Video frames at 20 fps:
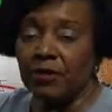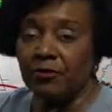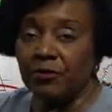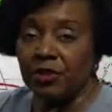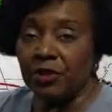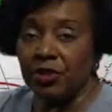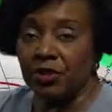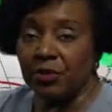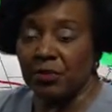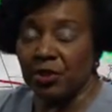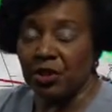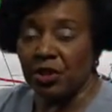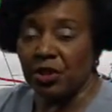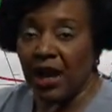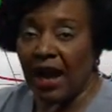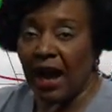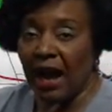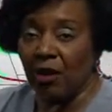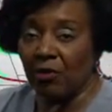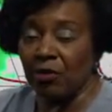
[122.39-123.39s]
for some
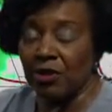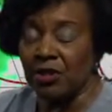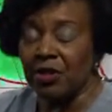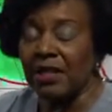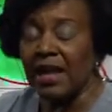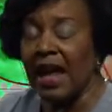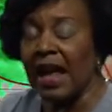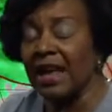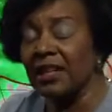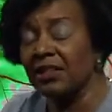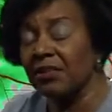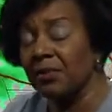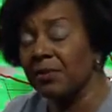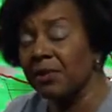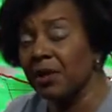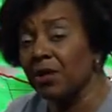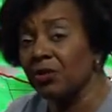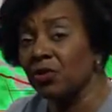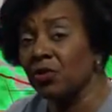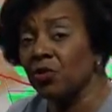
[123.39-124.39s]
showers and some
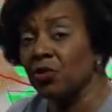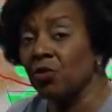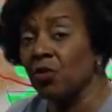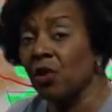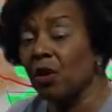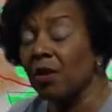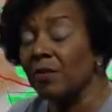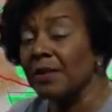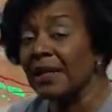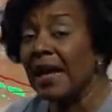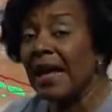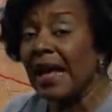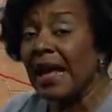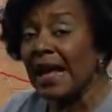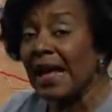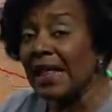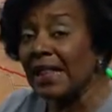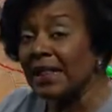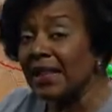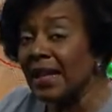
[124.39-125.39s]
thunderstorms.
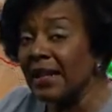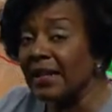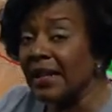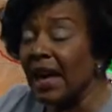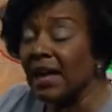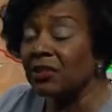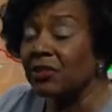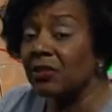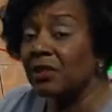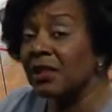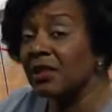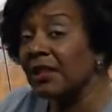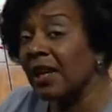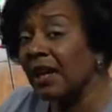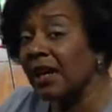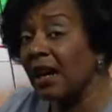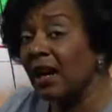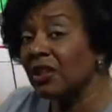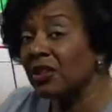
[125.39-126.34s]
And then that's going to take our